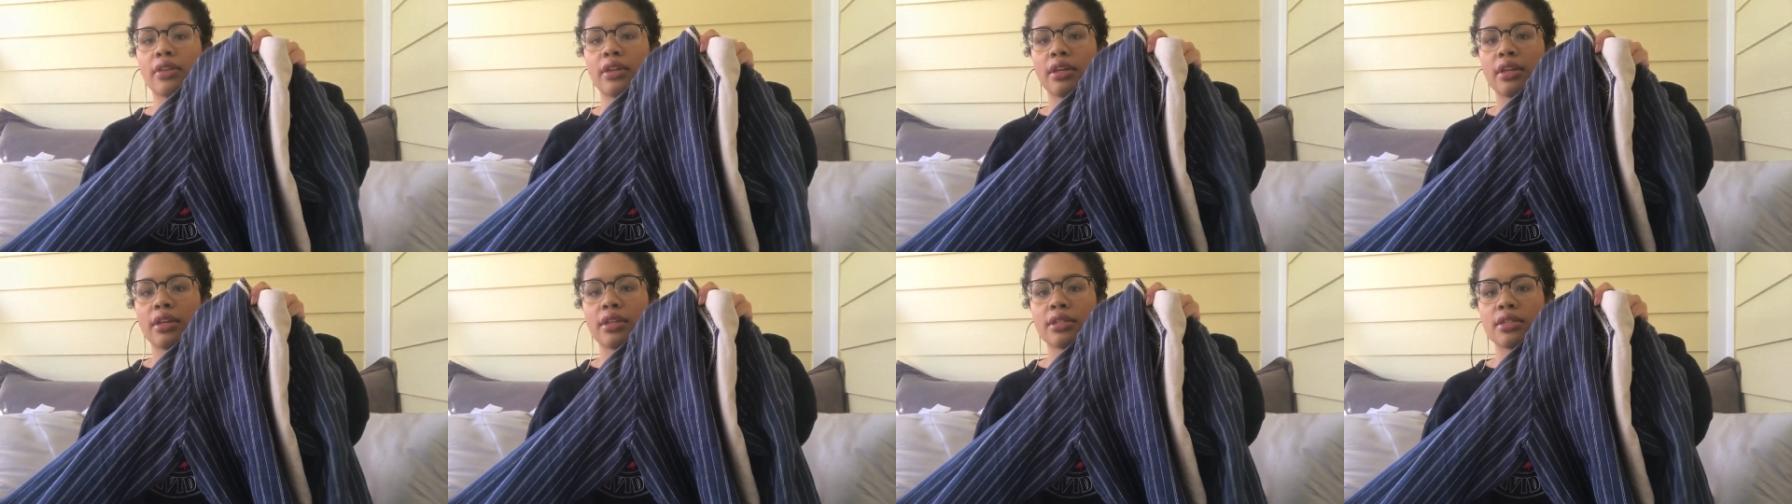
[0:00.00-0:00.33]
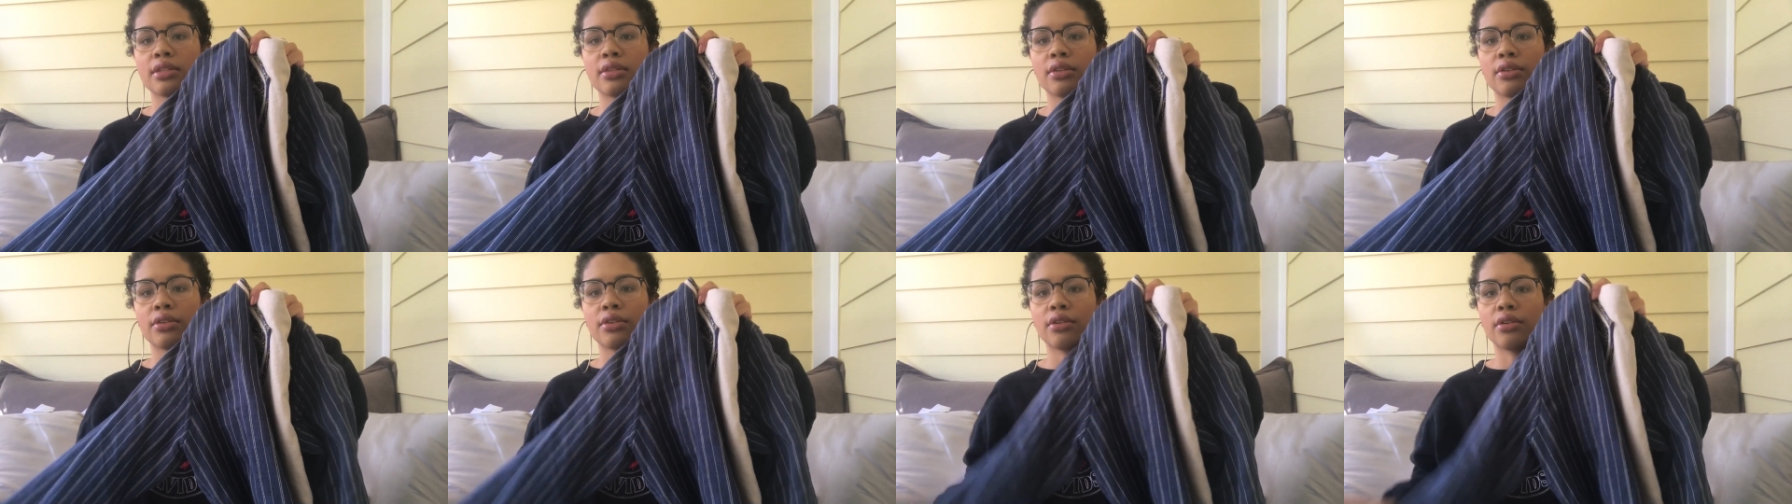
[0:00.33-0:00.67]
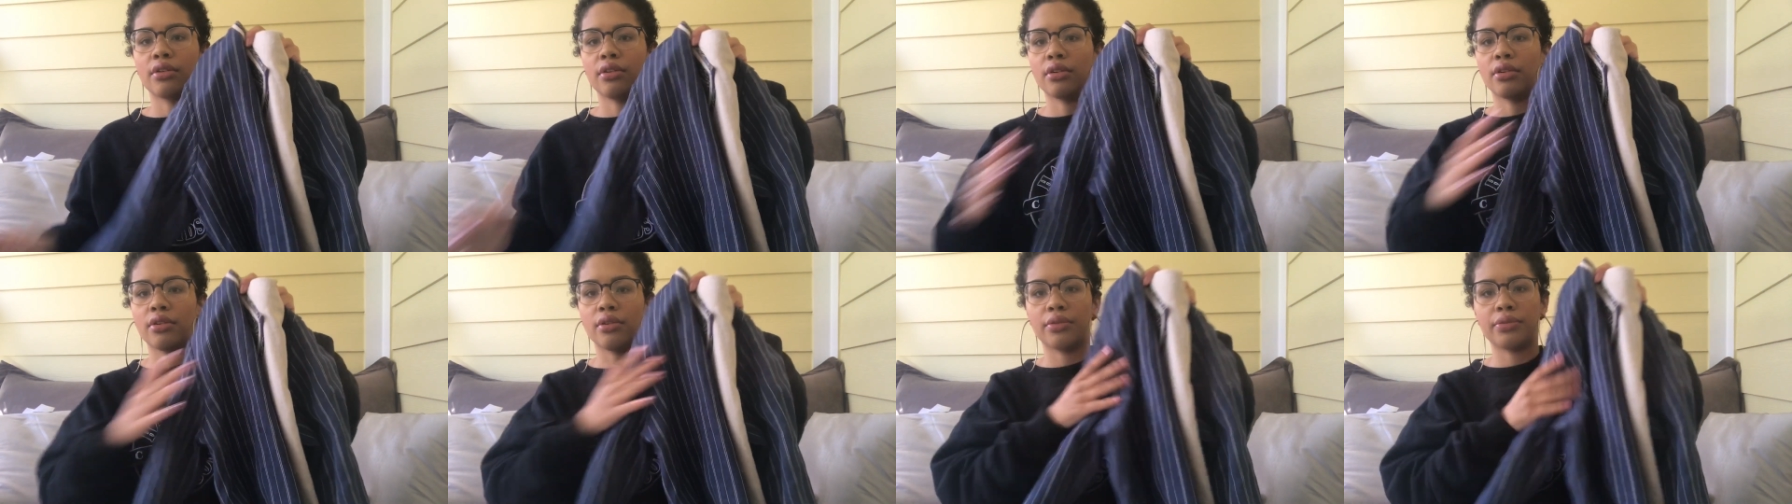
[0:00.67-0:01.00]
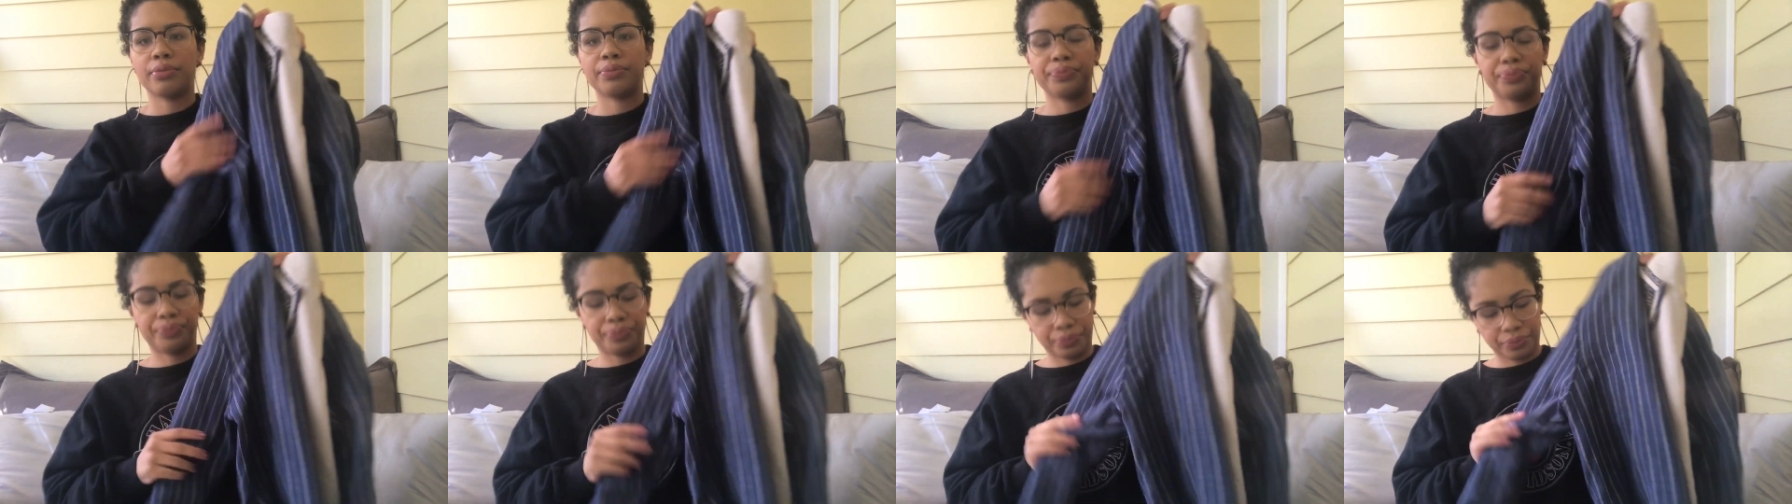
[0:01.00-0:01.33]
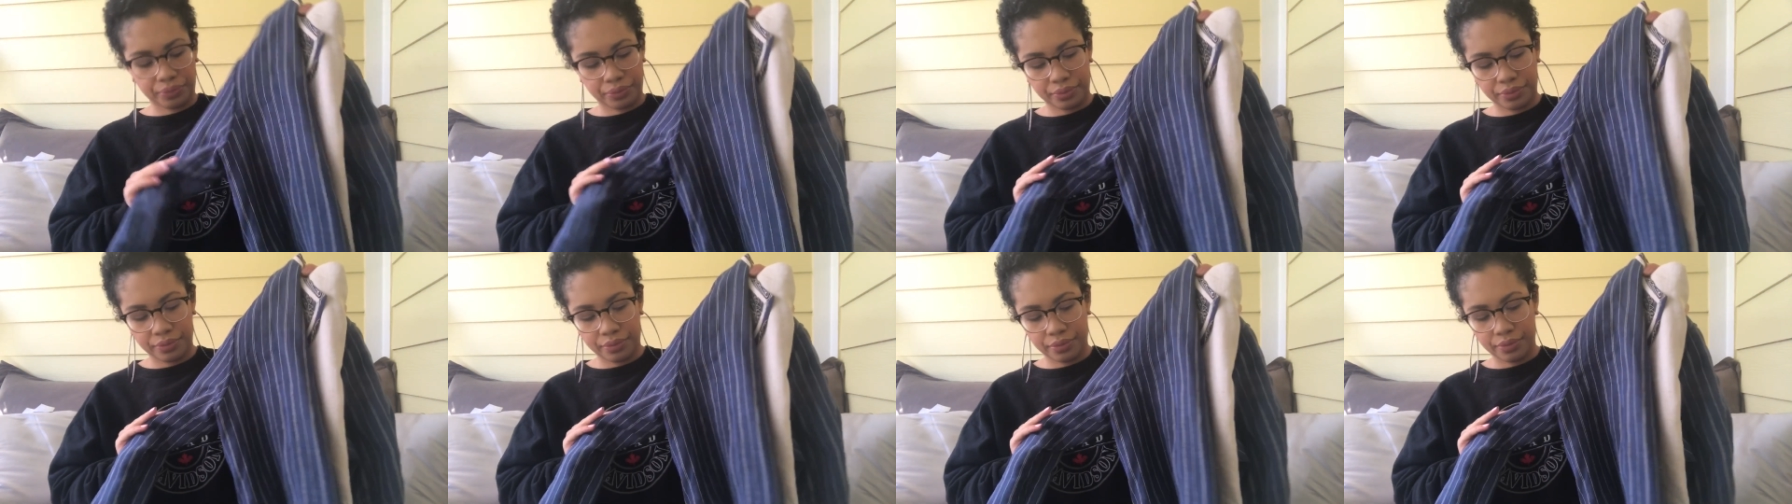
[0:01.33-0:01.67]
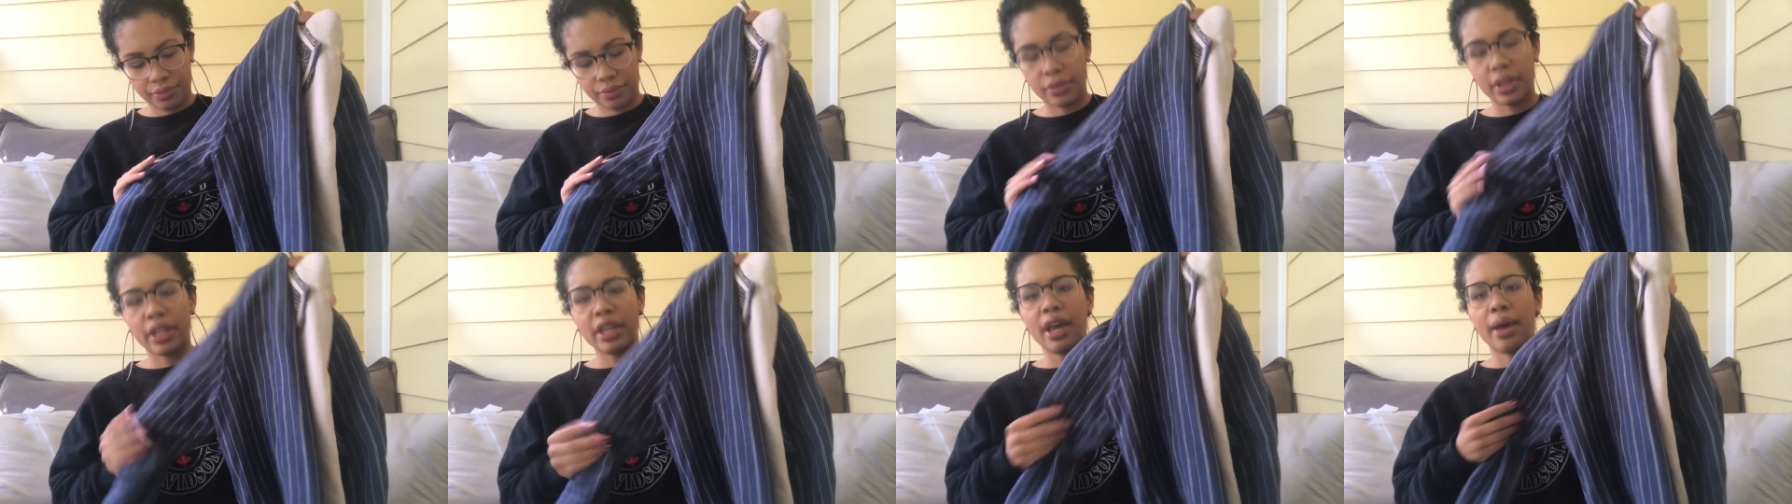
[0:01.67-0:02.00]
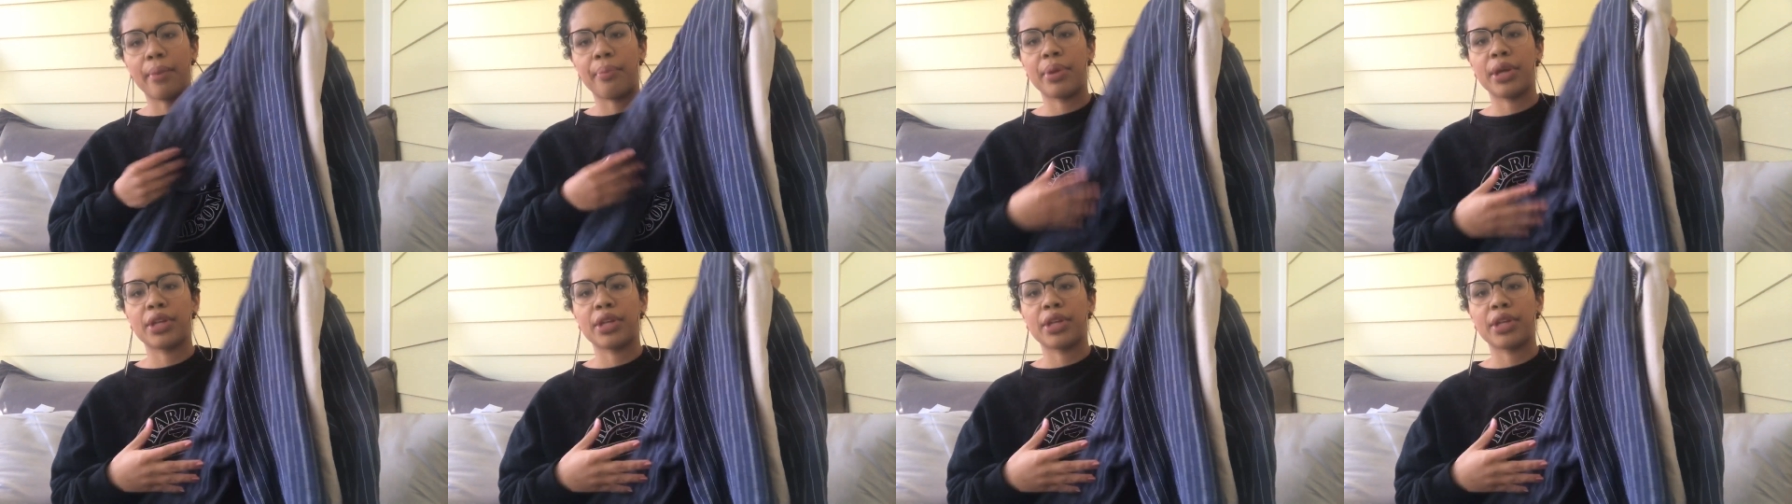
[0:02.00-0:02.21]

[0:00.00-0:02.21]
these little, yeah,